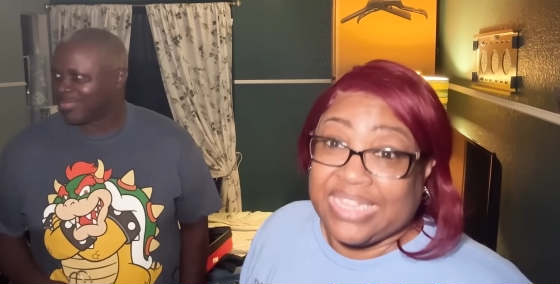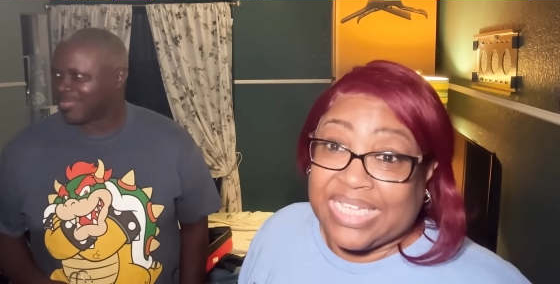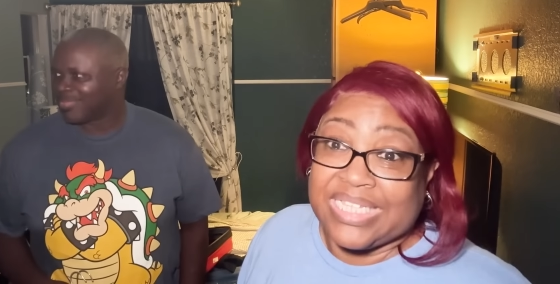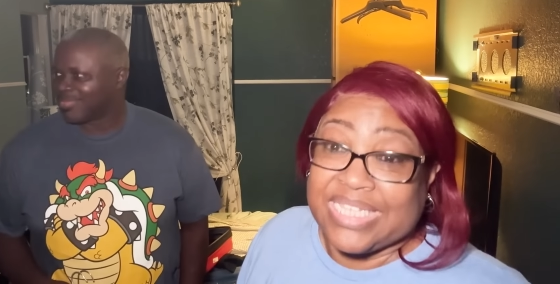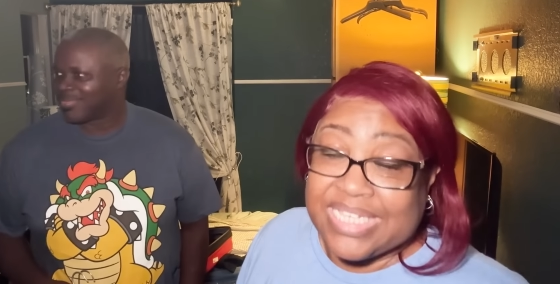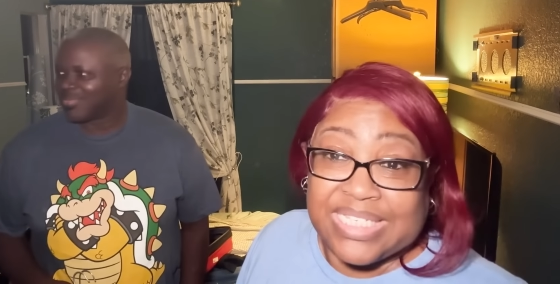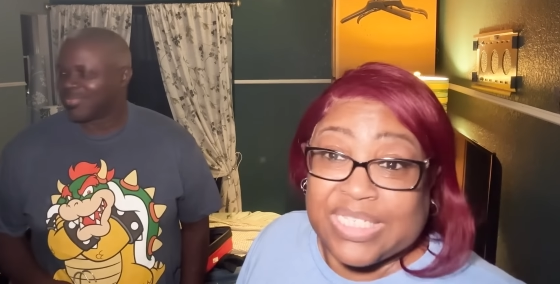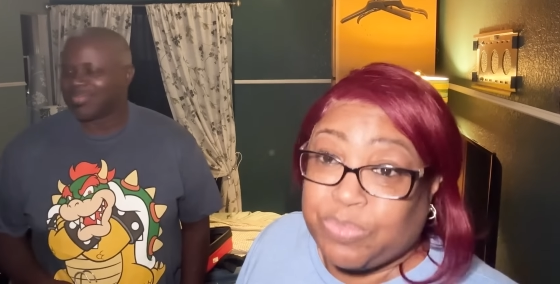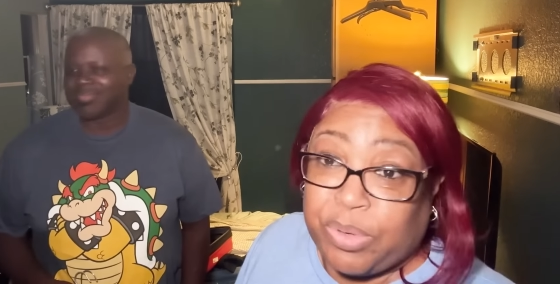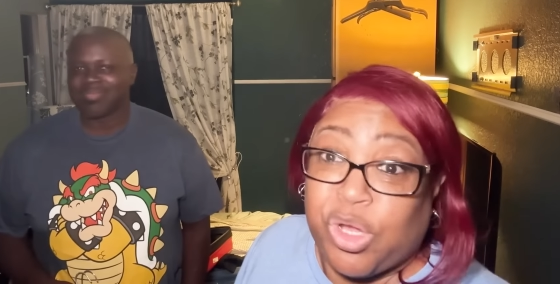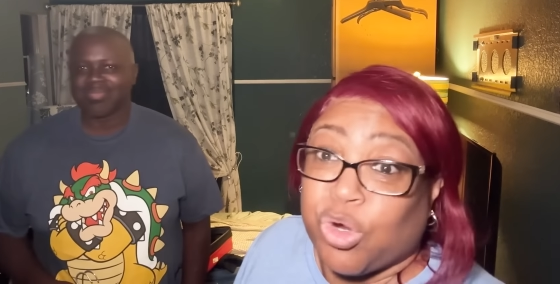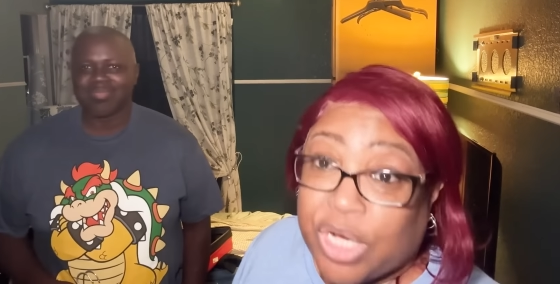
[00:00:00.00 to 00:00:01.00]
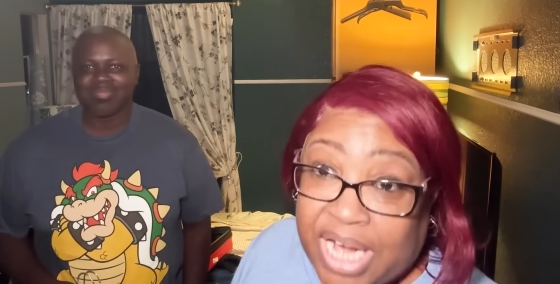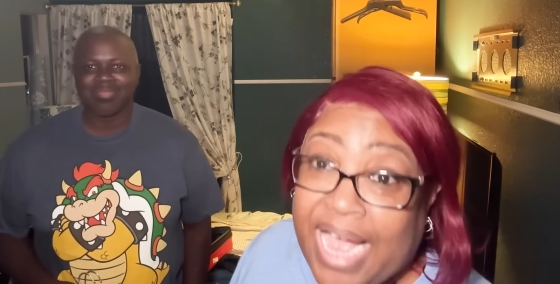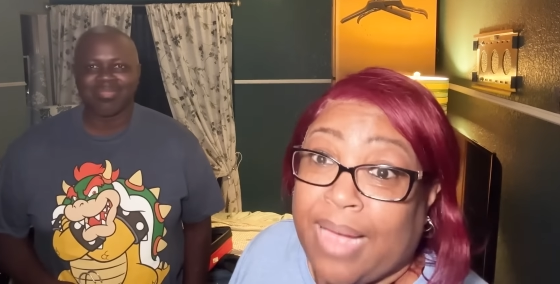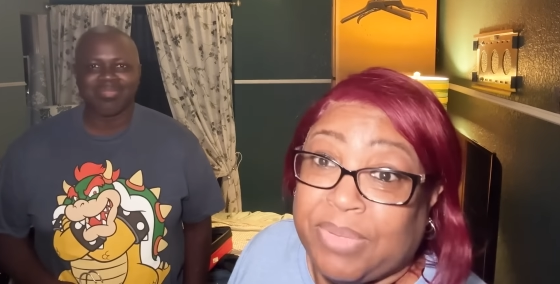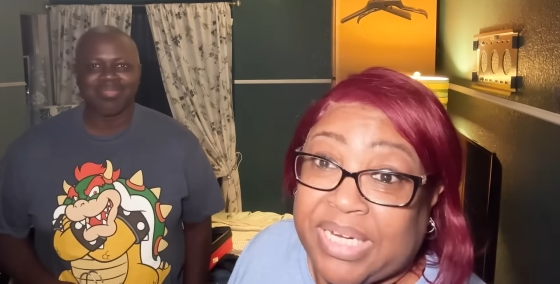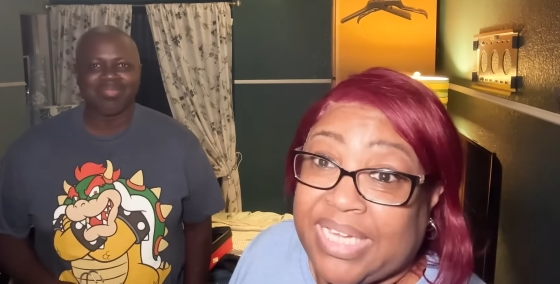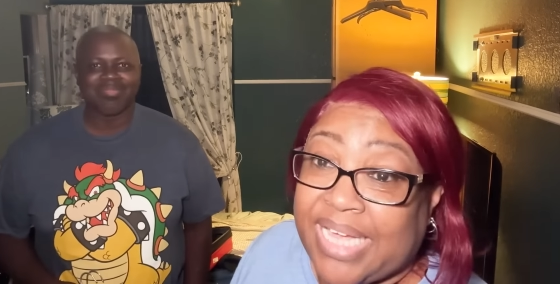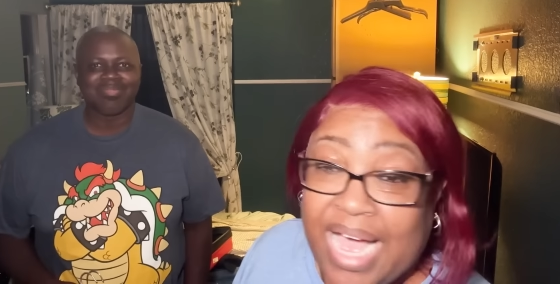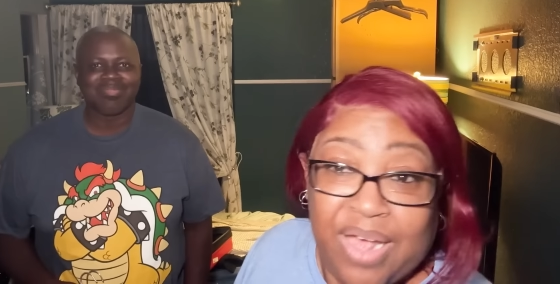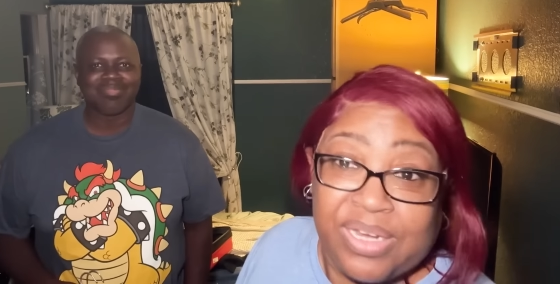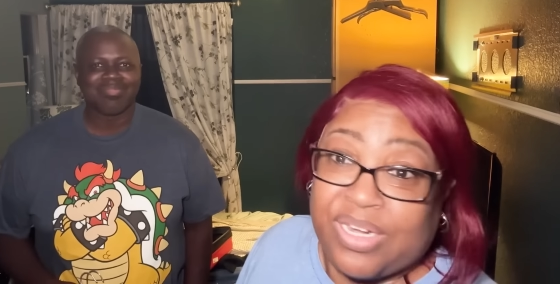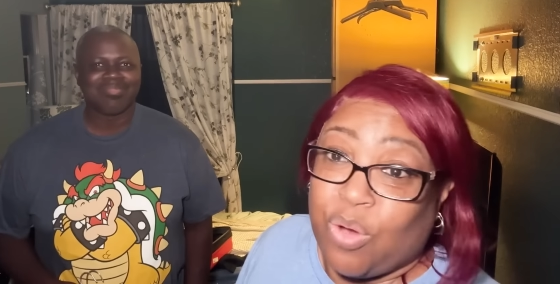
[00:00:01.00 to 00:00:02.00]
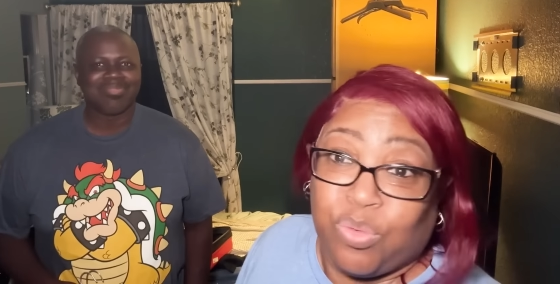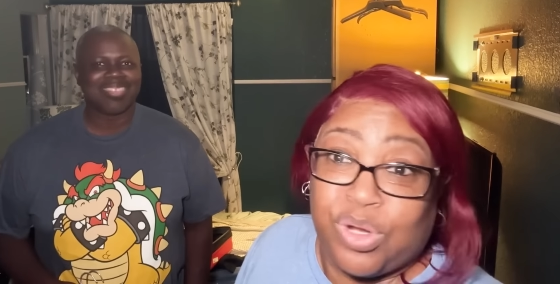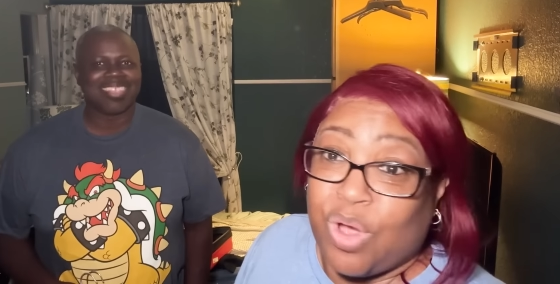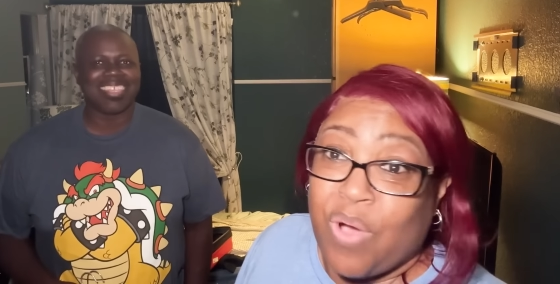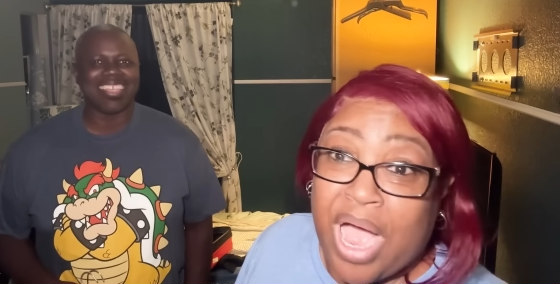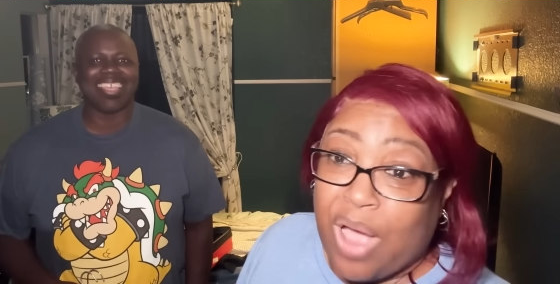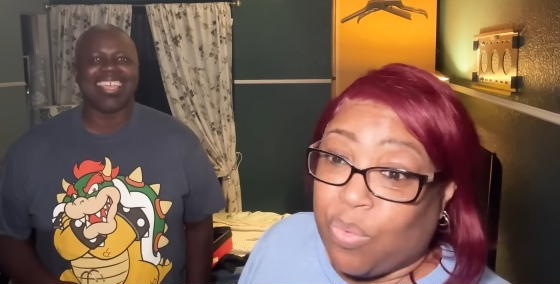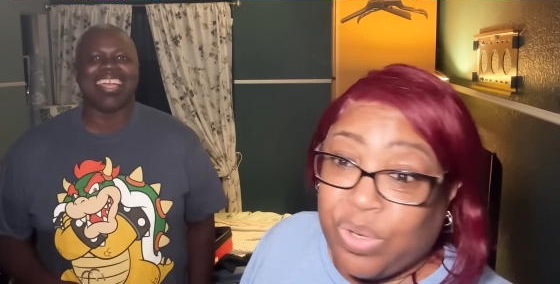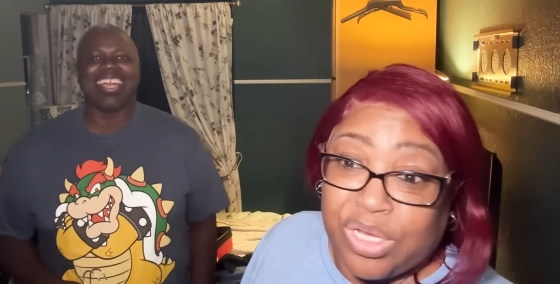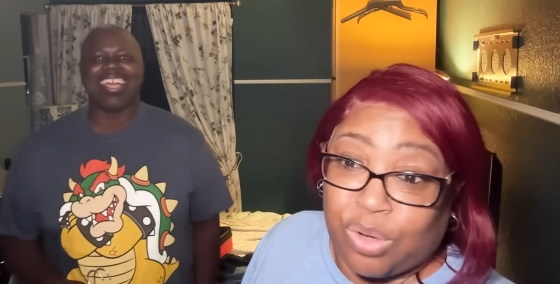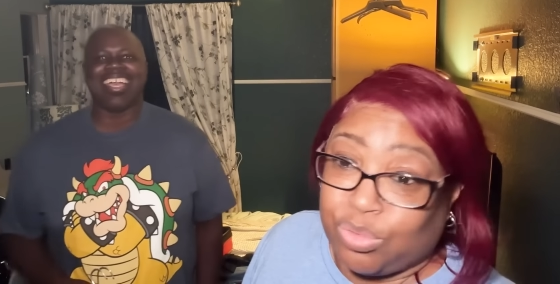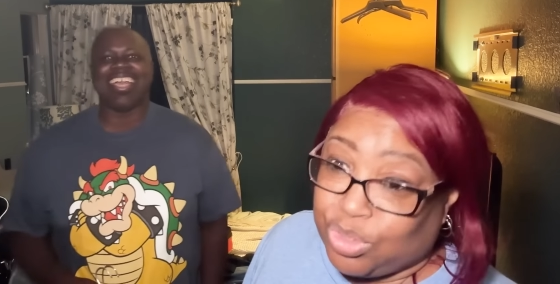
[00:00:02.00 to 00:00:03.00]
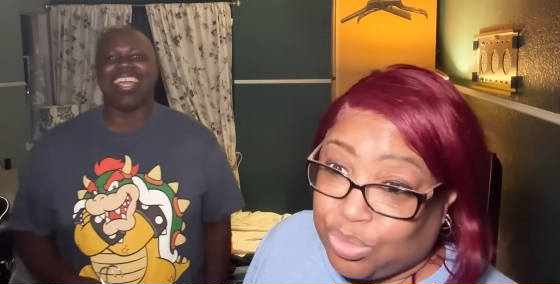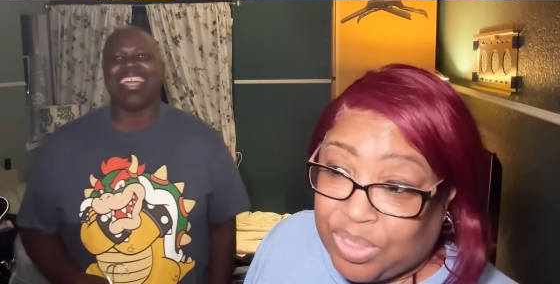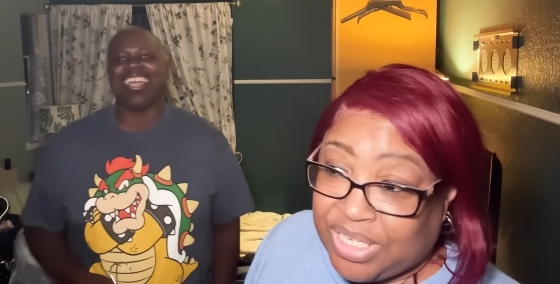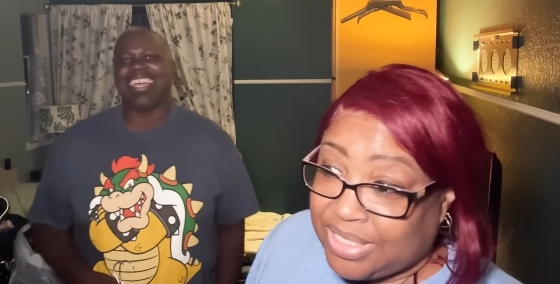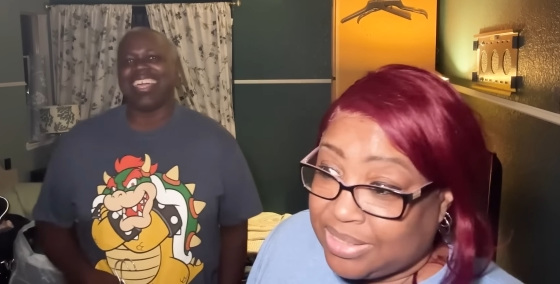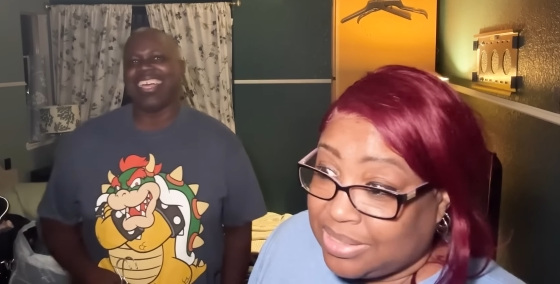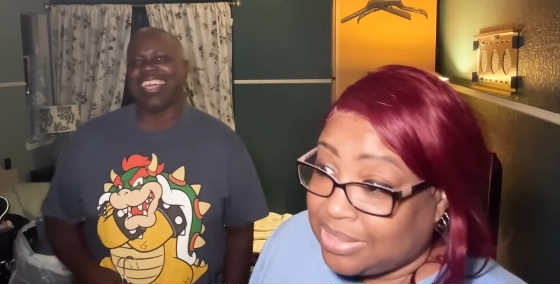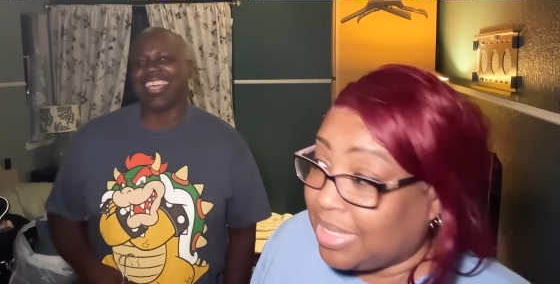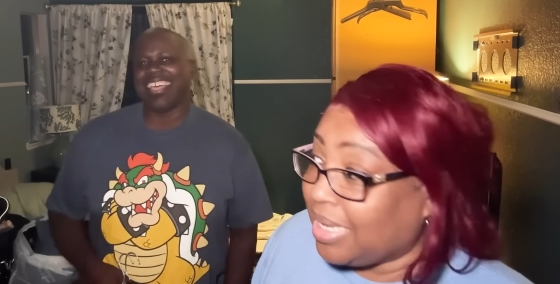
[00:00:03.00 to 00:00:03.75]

Speaker 1: th- this is pure comedy. I don't know how we're going to do this